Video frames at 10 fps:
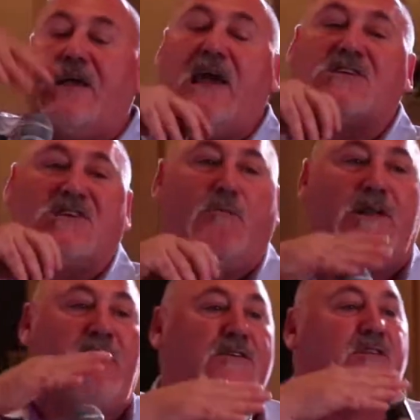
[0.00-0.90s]
he actually
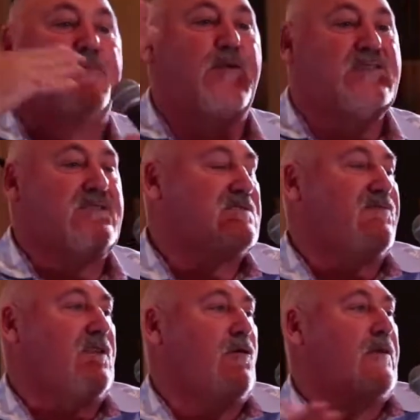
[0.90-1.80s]
went into the presence
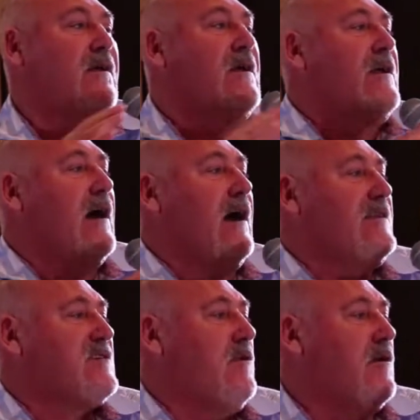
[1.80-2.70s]
of the Lord.
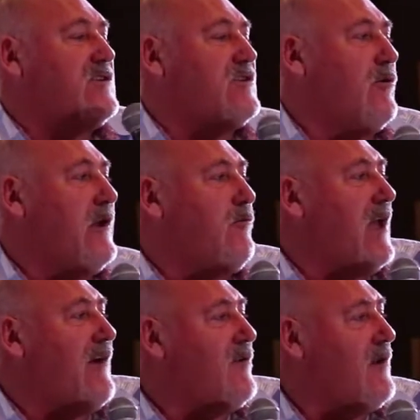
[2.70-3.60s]
Uh, it's a long story.
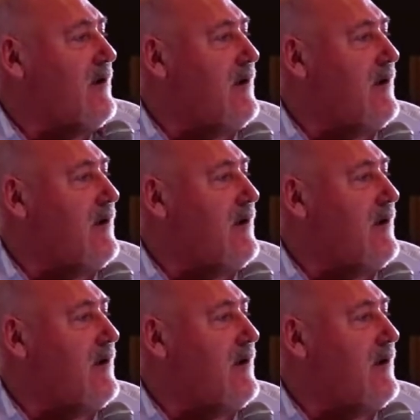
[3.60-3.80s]
We have it